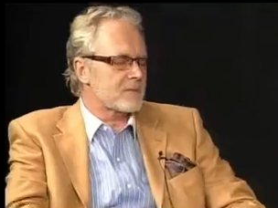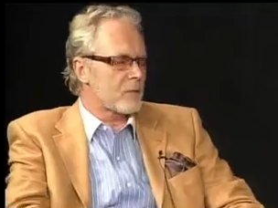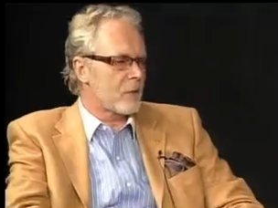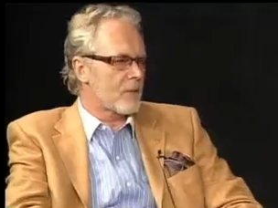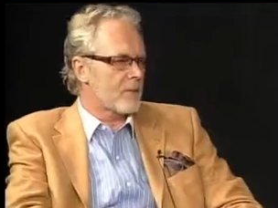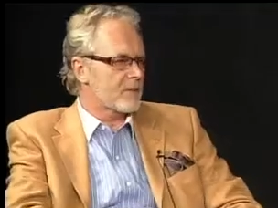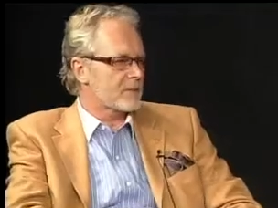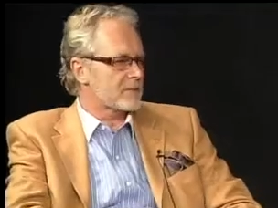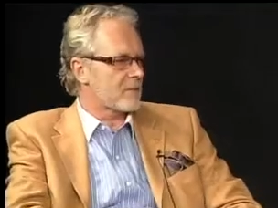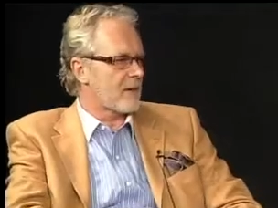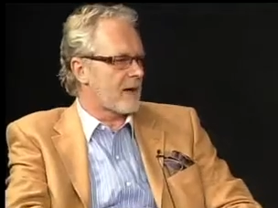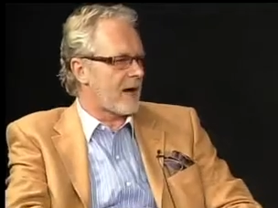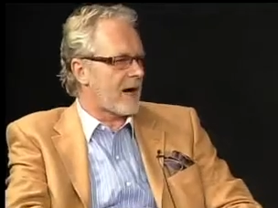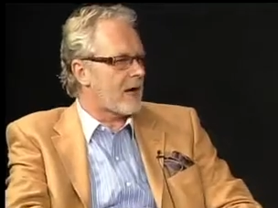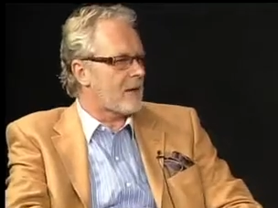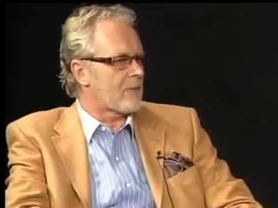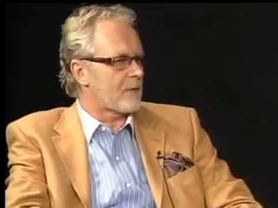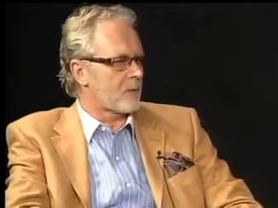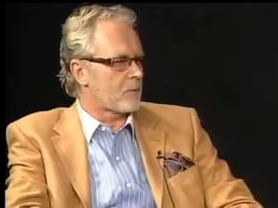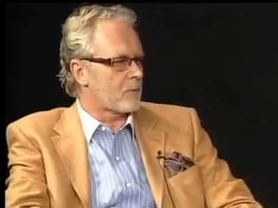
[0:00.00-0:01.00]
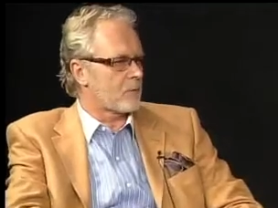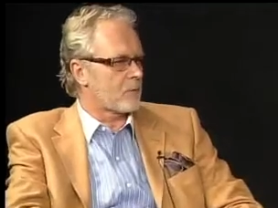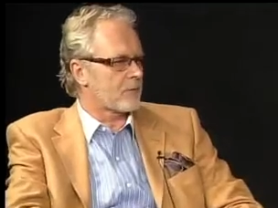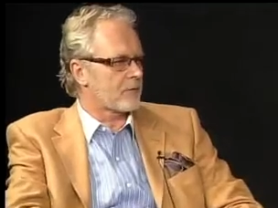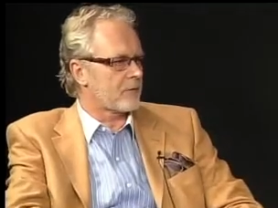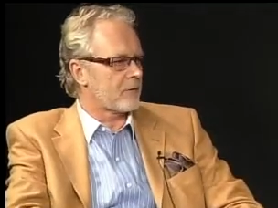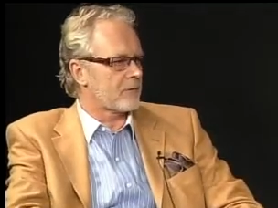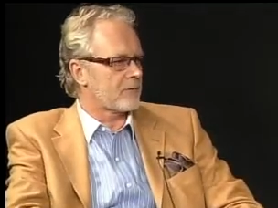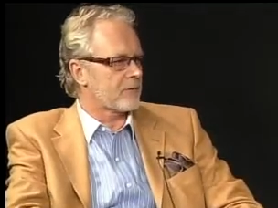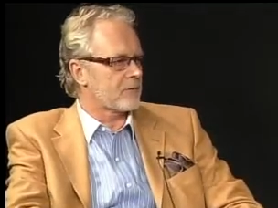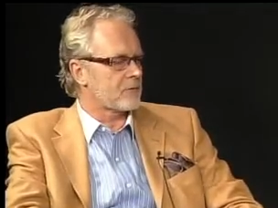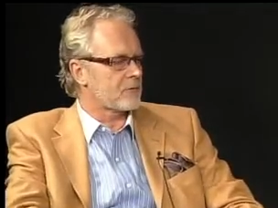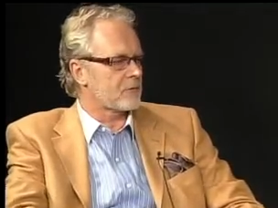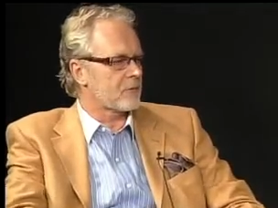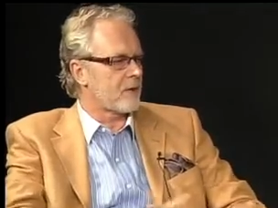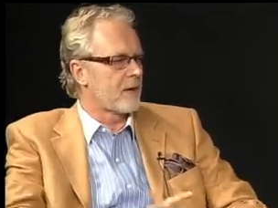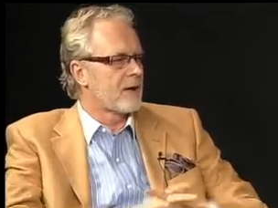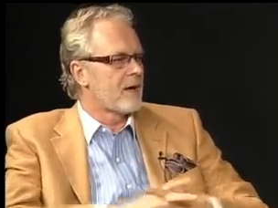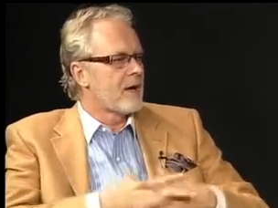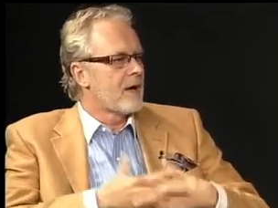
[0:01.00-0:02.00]
purpose of why I make books also, to
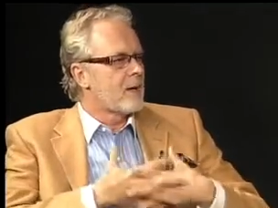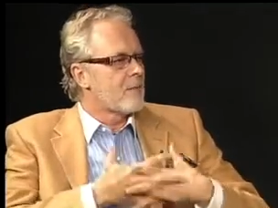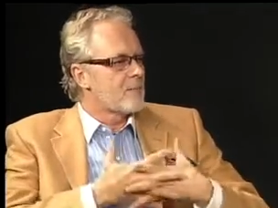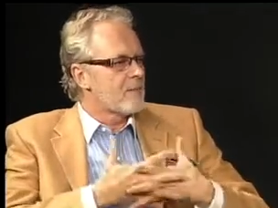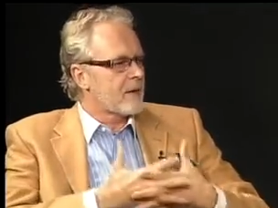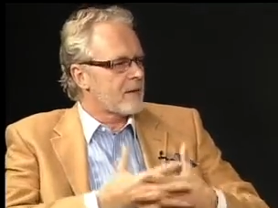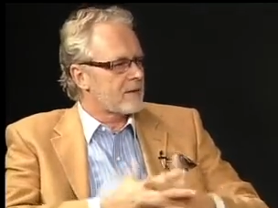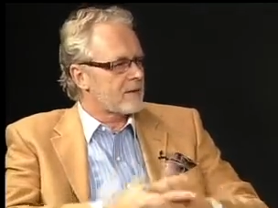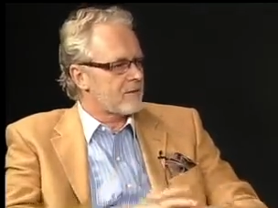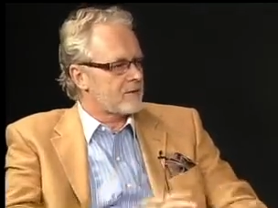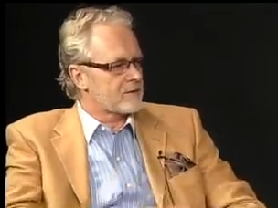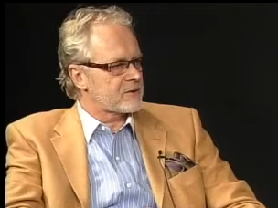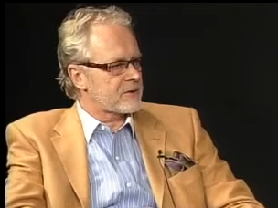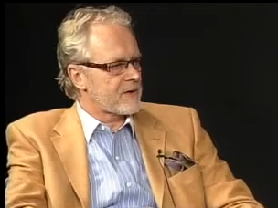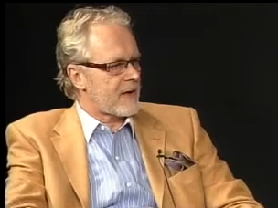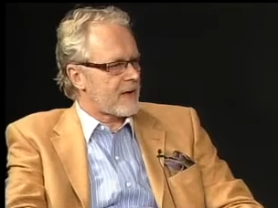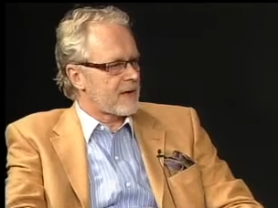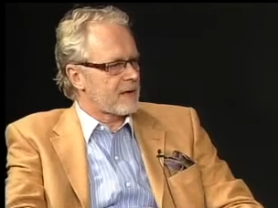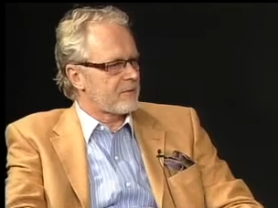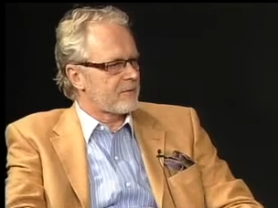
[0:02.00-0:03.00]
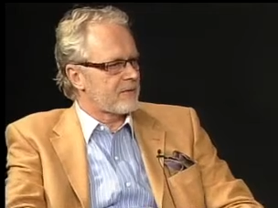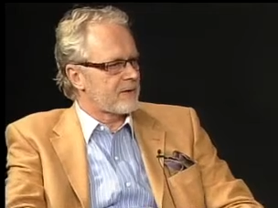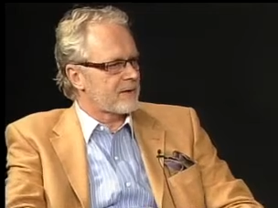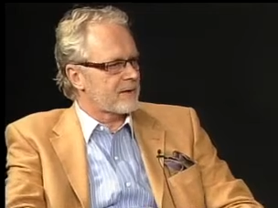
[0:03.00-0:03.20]
make the child feel